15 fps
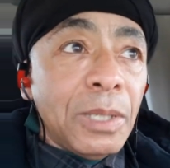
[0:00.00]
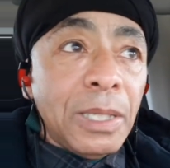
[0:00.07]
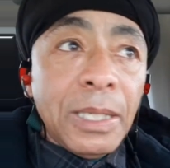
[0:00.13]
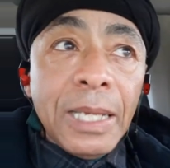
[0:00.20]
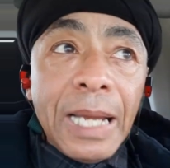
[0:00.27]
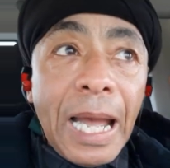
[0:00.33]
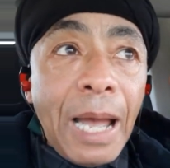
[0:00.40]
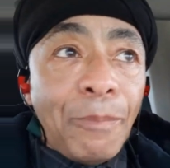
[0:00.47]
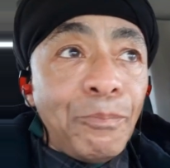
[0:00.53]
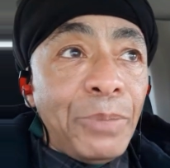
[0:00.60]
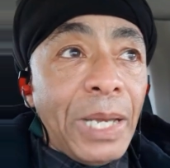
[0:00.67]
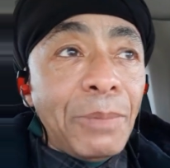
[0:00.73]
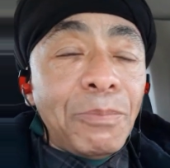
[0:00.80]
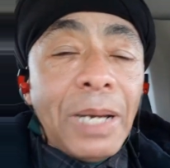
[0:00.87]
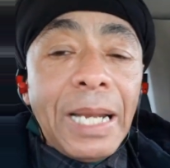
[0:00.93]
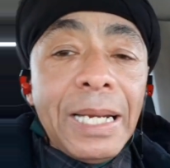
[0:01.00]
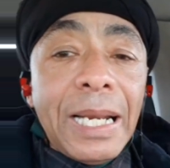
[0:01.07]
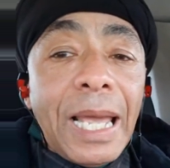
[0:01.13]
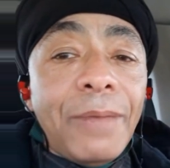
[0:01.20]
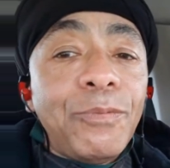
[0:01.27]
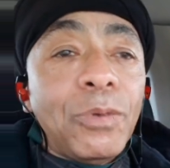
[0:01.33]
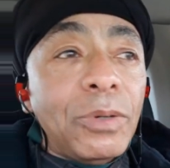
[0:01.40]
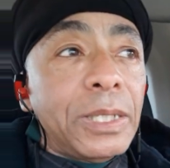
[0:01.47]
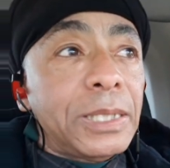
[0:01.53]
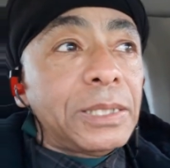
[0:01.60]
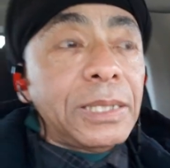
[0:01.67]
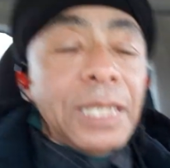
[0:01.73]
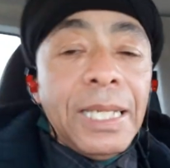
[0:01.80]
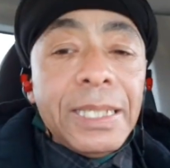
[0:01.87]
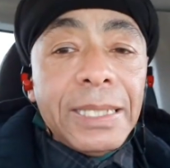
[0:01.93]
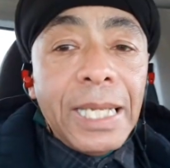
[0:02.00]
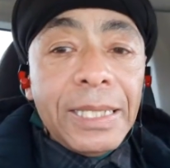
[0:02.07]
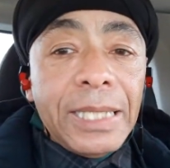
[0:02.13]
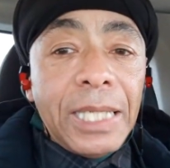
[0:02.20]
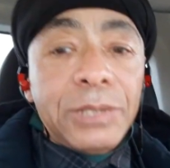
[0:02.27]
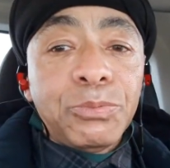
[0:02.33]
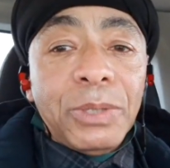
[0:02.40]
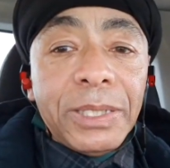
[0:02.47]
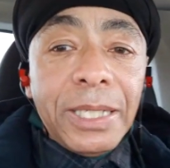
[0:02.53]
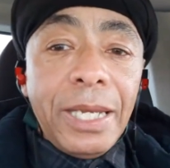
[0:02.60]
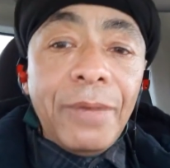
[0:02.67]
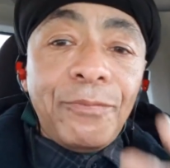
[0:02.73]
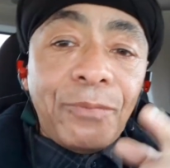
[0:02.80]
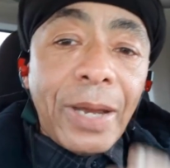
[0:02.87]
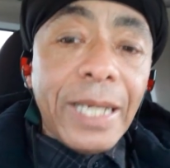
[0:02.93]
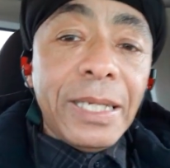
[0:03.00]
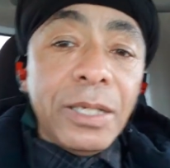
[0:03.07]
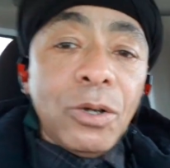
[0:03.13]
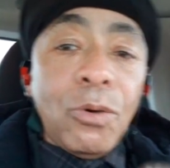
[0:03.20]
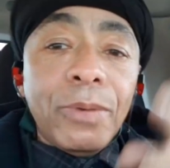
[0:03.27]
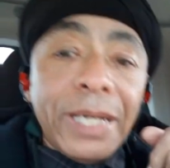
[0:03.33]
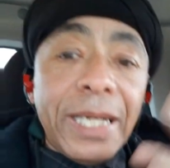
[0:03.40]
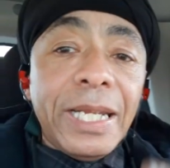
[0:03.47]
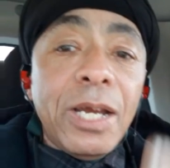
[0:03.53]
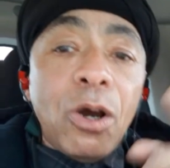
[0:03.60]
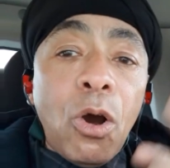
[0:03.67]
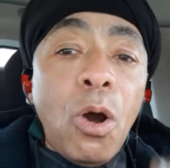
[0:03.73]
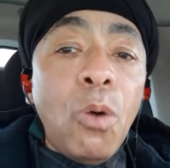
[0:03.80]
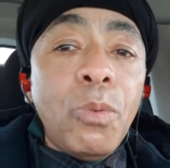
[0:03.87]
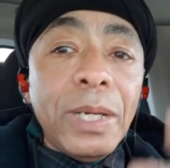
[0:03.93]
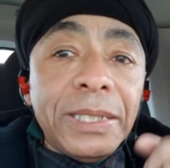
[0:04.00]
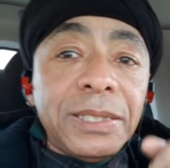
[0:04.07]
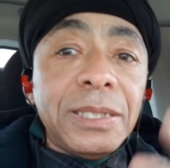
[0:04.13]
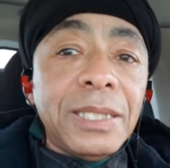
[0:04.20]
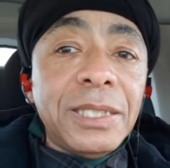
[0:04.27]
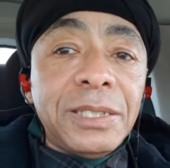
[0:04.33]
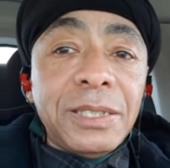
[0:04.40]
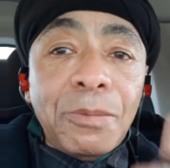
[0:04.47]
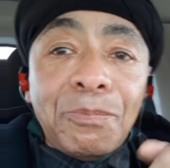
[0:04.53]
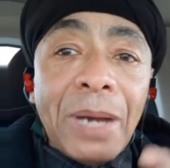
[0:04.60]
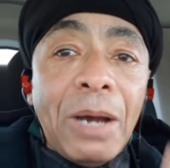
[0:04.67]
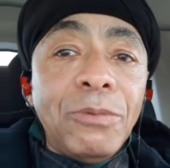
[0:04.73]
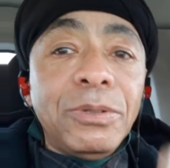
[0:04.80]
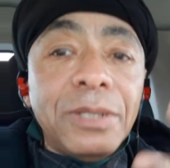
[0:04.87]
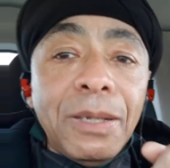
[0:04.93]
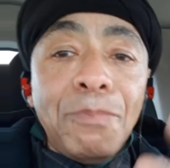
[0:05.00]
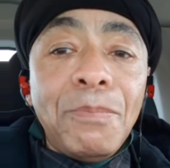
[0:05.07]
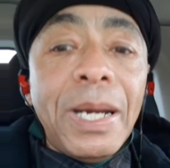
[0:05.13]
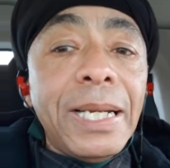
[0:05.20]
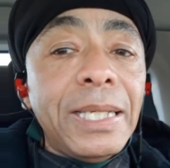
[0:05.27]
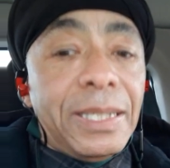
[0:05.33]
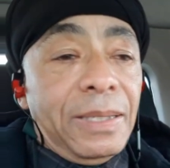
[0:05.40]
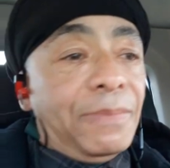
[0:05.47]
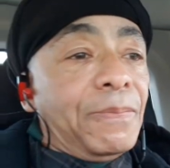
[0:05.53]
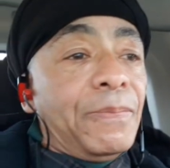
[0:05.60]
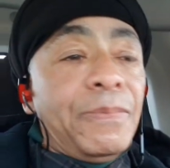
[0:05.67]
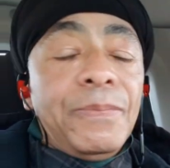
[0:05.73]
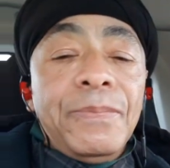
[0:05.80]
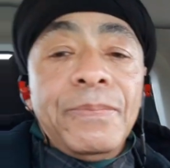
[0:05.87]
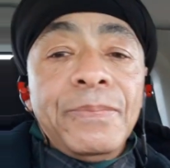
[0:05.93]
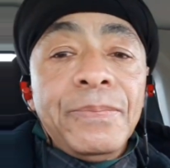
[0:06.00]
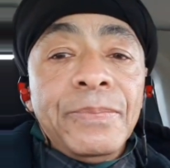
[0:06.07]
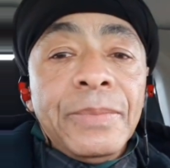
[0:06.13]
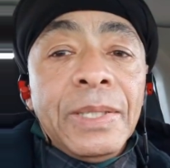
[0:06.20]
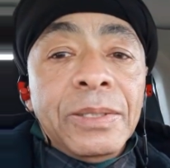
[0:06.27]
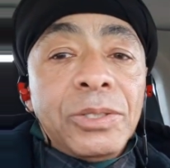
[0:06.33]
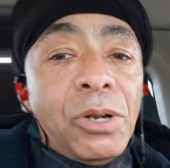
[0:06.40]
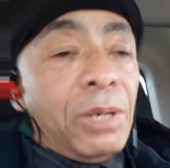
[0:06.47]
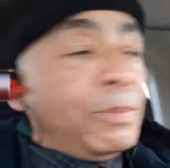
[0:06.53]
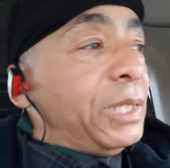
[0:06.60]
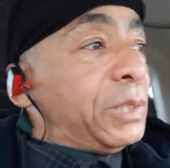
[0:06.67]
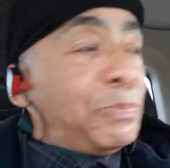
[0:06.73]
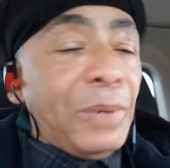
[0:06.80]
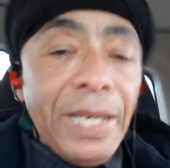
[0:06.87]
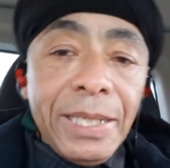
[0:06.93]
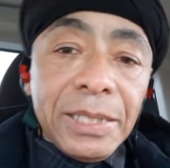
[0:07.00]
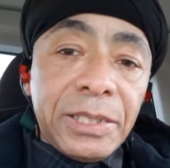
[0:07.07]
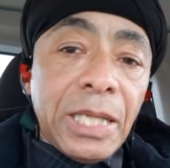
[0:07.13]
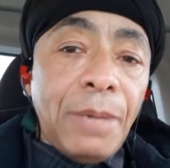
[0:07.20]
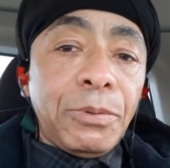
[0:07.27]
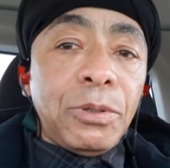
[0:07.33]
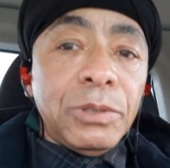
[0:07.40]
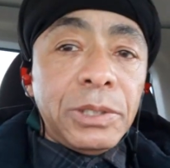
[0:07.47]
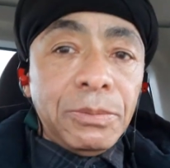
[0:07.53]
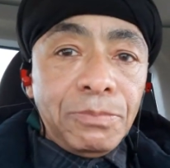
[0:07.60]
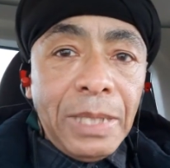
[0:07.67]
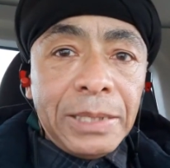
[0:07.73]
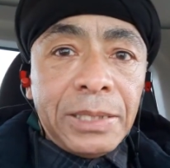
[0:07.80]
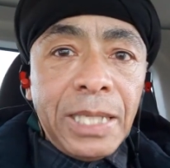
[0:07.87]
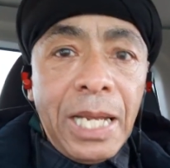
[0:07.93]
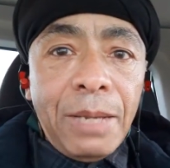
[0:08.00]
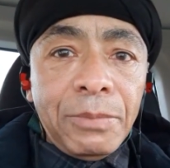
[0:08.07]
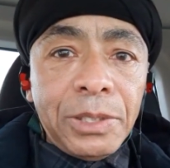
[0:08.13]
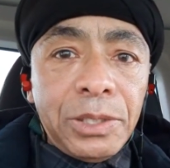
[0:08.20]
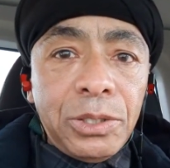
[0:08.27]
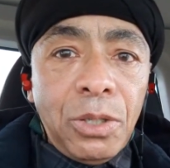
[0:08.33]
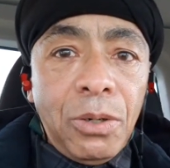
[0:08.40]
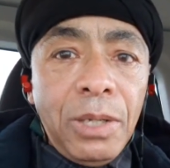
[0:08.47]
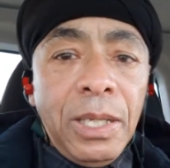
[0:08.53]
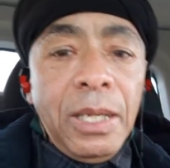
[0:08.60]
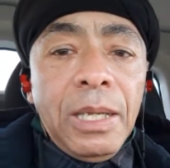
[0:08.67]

I bet my life on this, that's what they're fighting over, and it's about the money. So let me speed this up because my time is short.